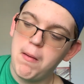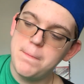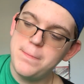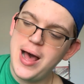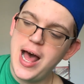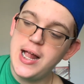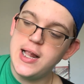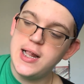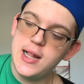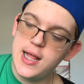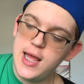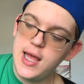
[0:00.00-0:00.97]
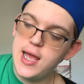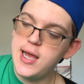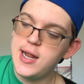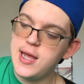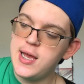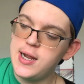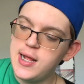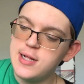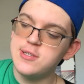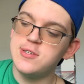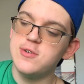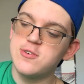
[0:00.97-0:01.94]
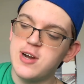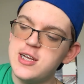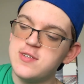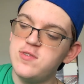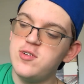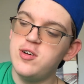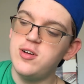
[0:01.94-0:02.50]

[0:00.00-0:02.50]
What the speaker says: my lead, and it's so graceful."